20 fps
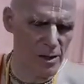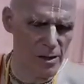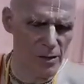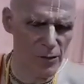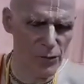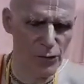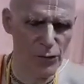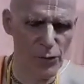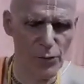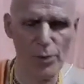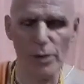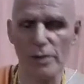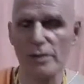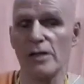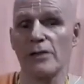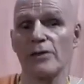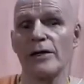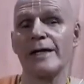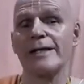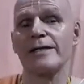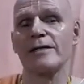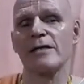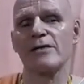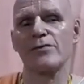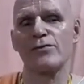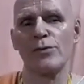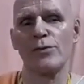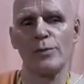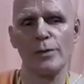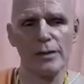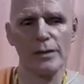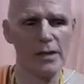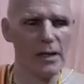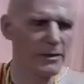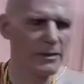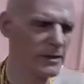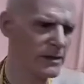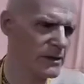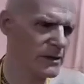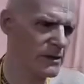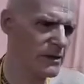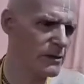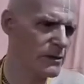Familiarity